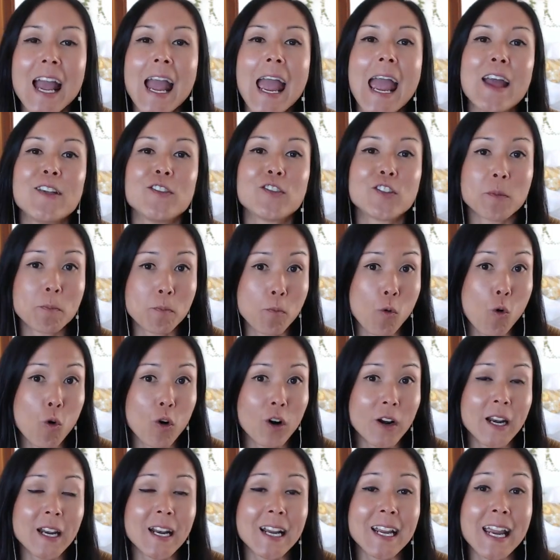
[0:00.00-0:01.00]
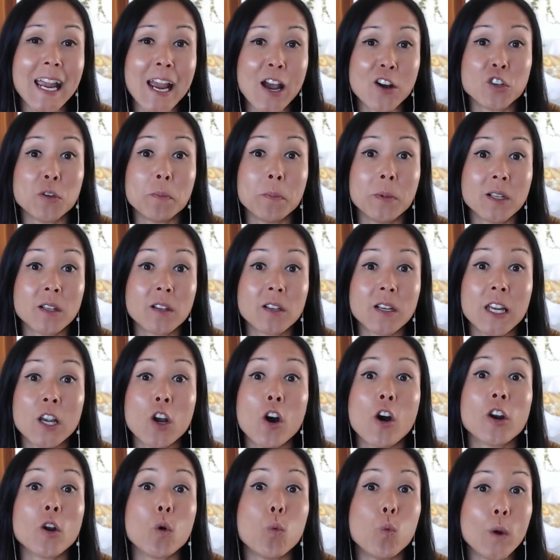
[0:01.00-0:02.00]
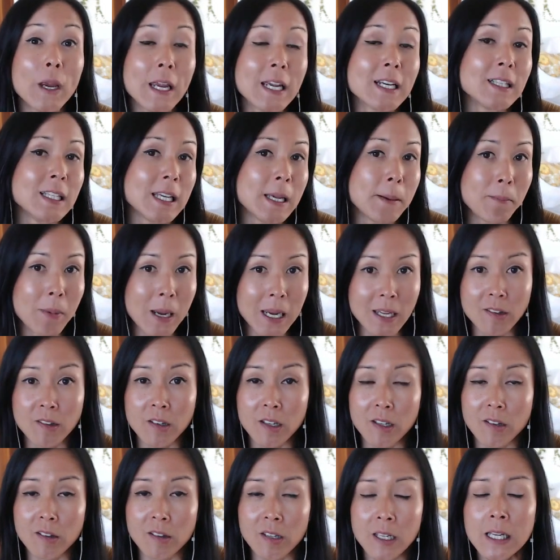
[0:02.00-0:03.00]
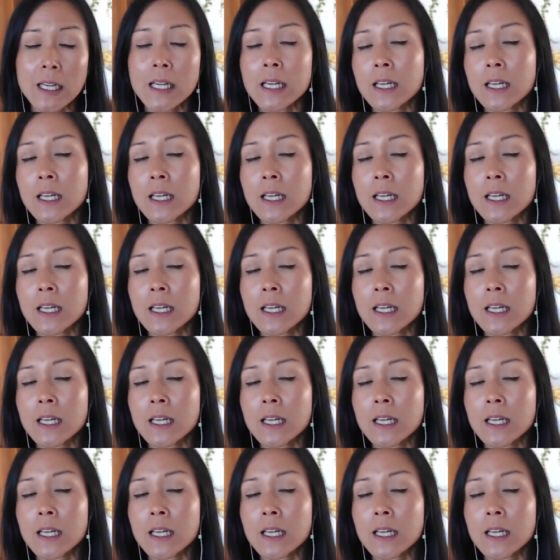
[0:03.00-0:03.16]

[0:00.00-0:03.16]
and support and accountability on a weekly basis.